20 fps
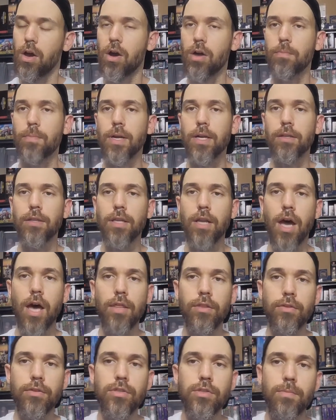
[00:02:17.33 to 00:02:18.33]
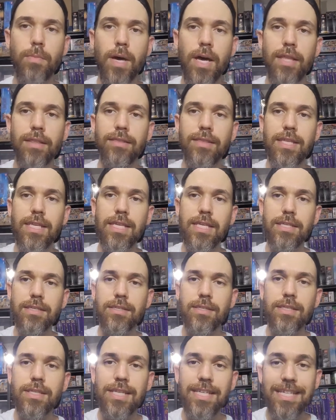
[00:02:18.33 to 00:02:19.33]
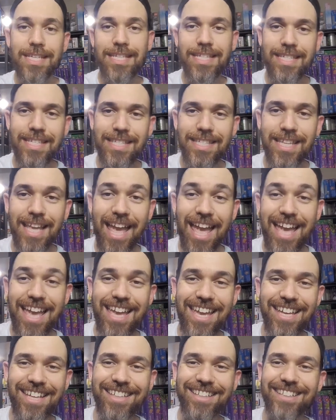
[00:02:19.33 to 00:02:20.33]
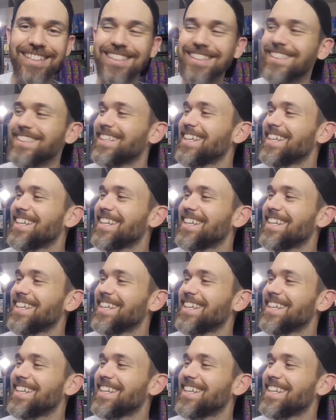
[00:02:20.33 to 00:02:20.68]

are better than others, but this is a,